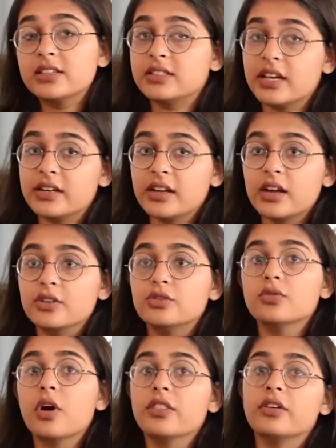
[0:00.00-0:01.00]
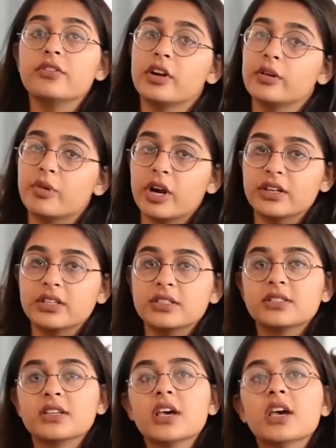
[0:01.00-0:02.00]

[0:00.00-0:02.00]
this data to other third parties.